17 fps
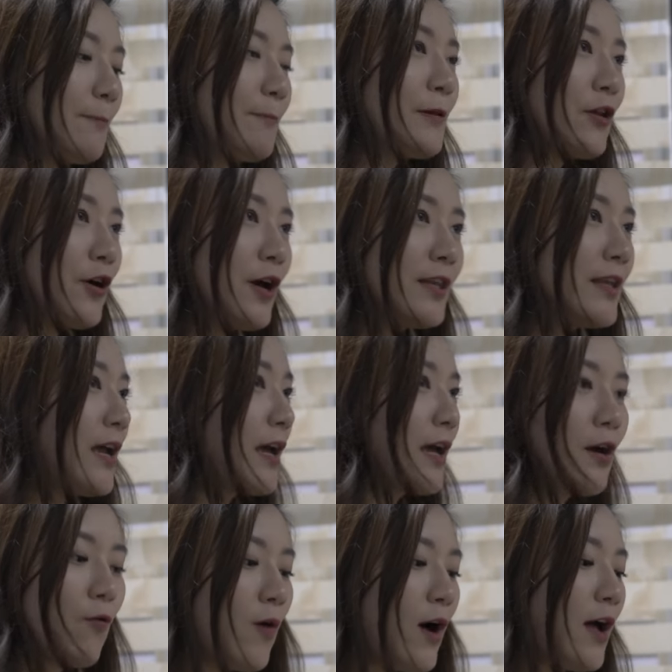don't want to
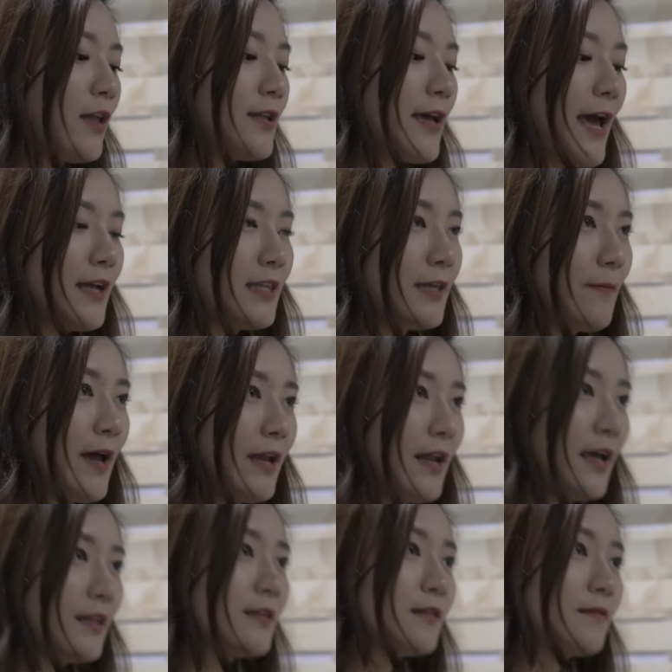try it. I don't want to try it.
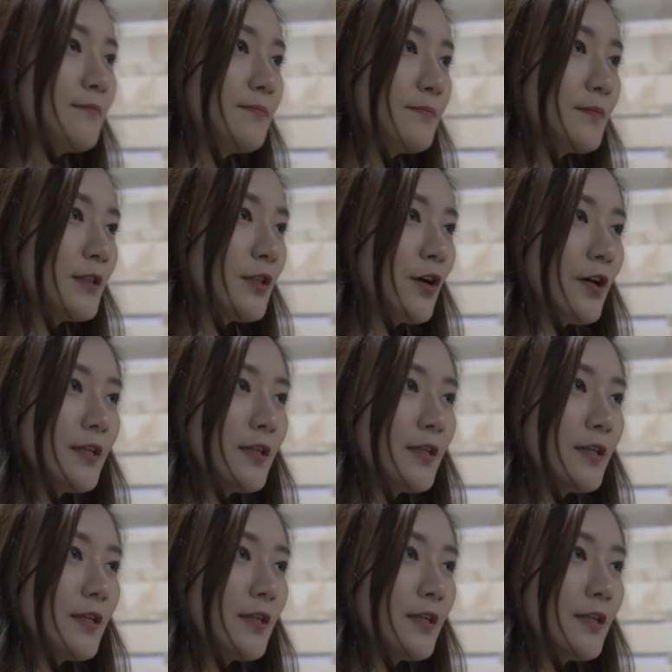You want to try it?